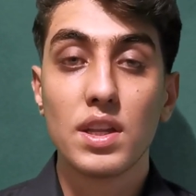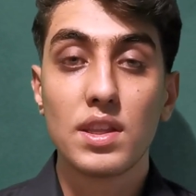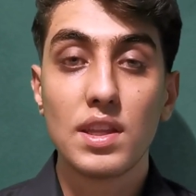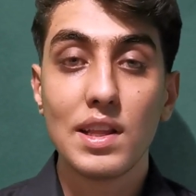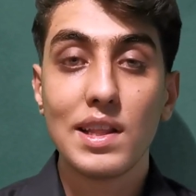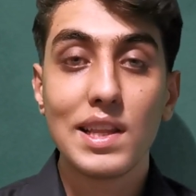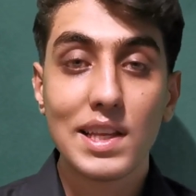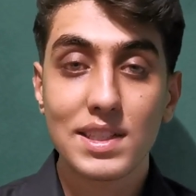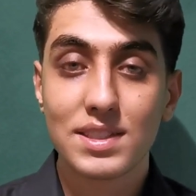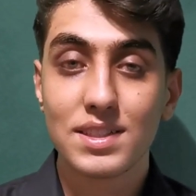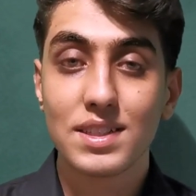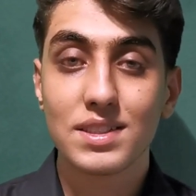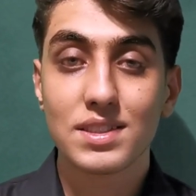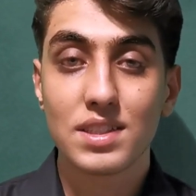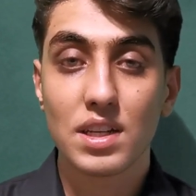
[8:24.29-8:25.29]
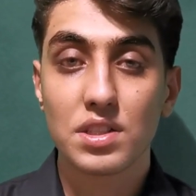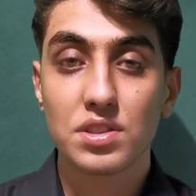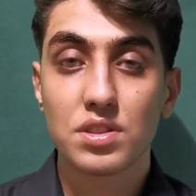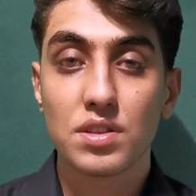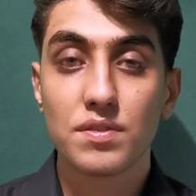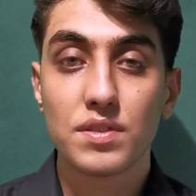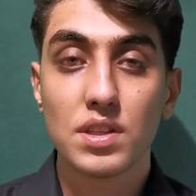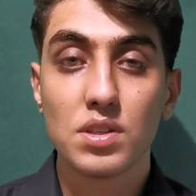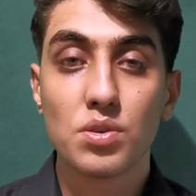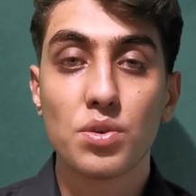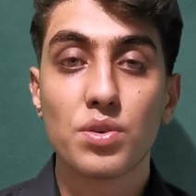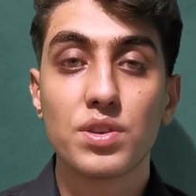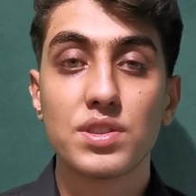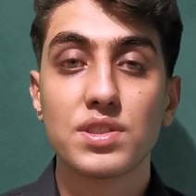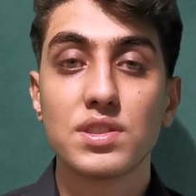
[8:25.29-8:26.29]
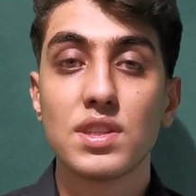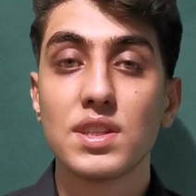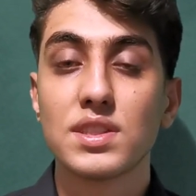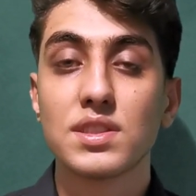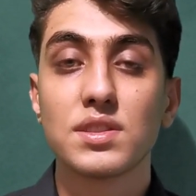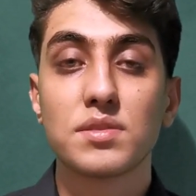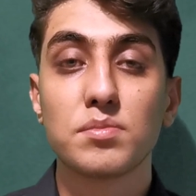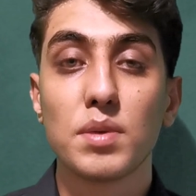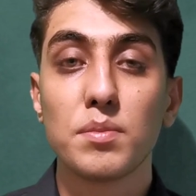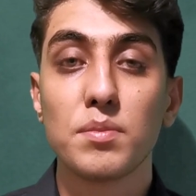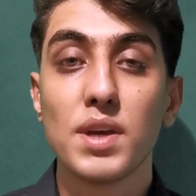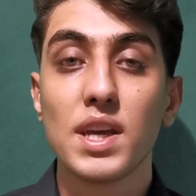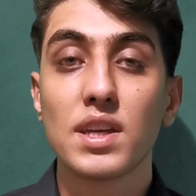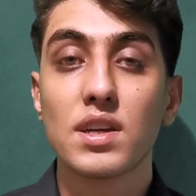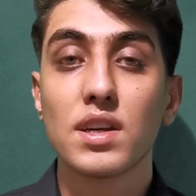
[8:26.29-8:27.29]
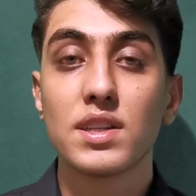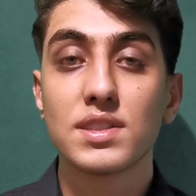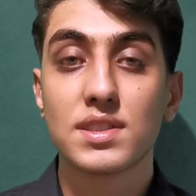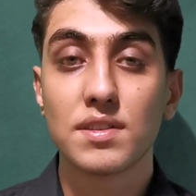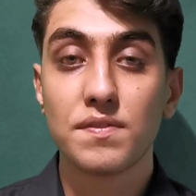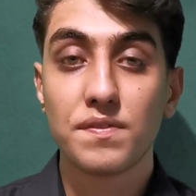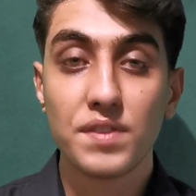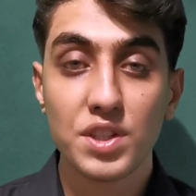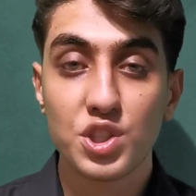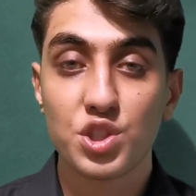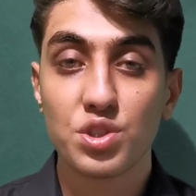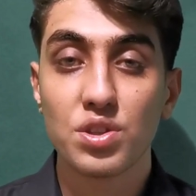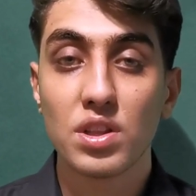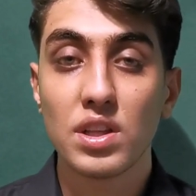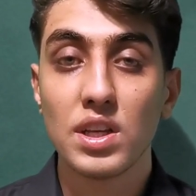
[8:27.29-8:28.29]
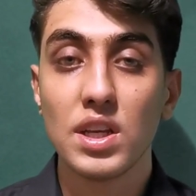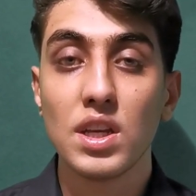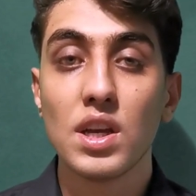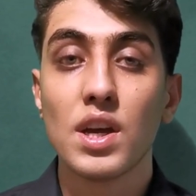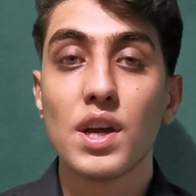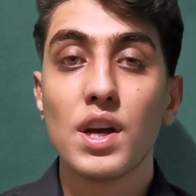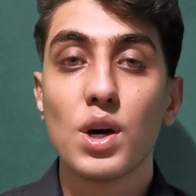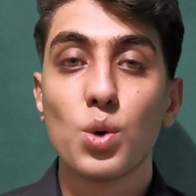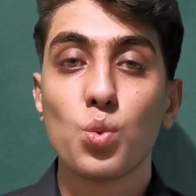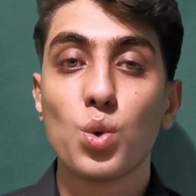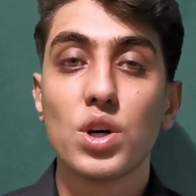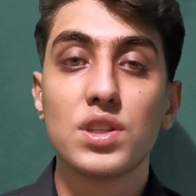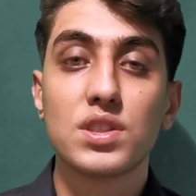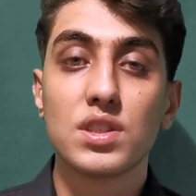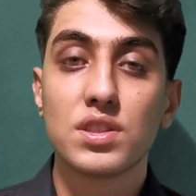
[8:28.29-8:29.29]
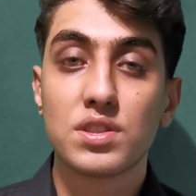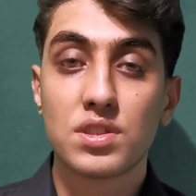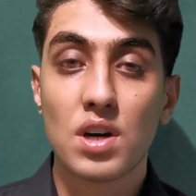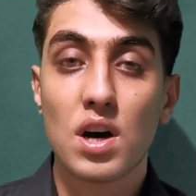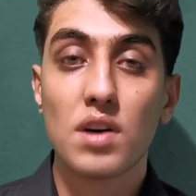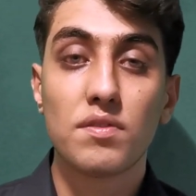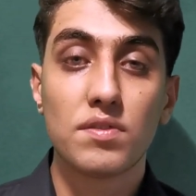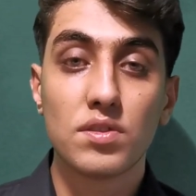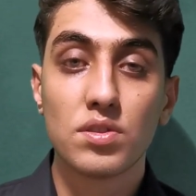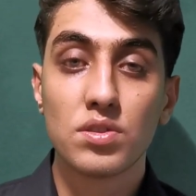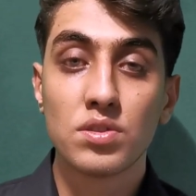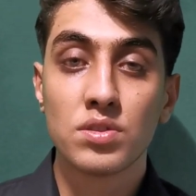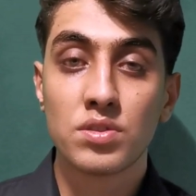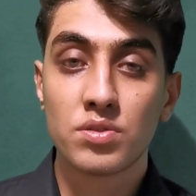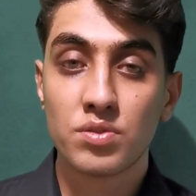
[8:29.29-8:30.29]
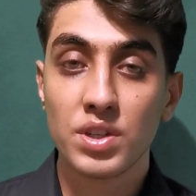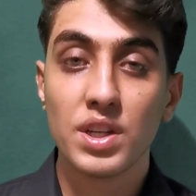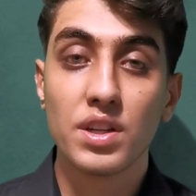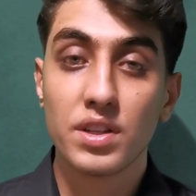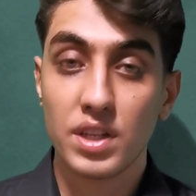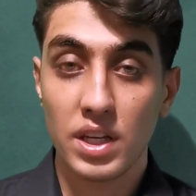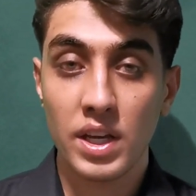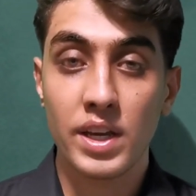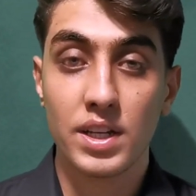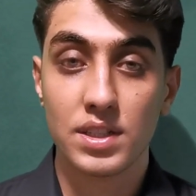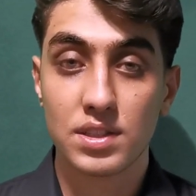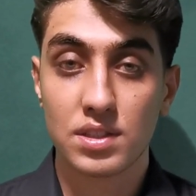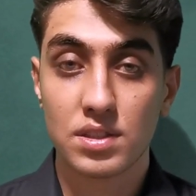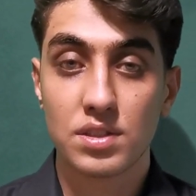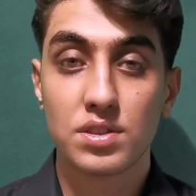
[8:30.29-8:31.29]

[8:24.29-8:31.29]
the listening section of the course doesn't mimic sufficiently what TOEFL really is.